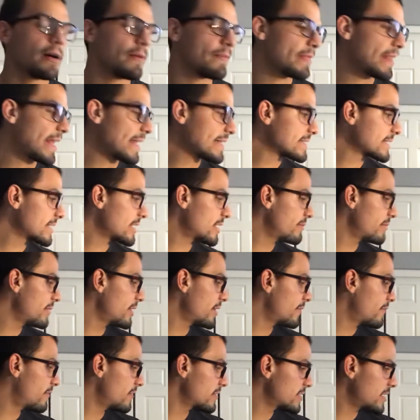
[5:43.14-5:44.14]
that's gonna be
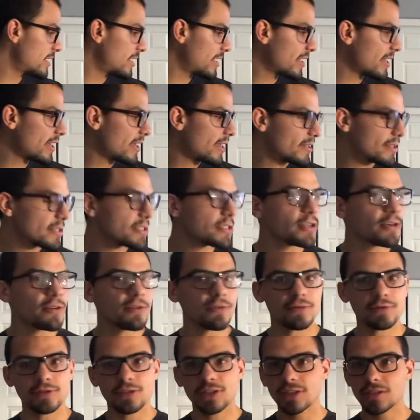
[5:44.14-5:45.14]
it for today, guys.
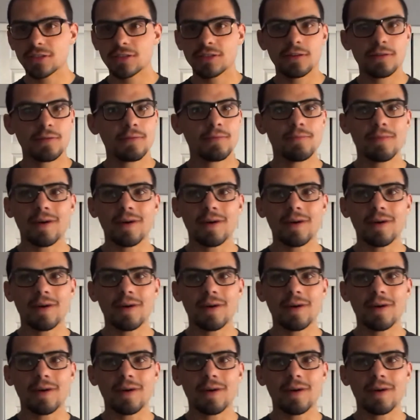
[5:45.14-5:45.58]
So just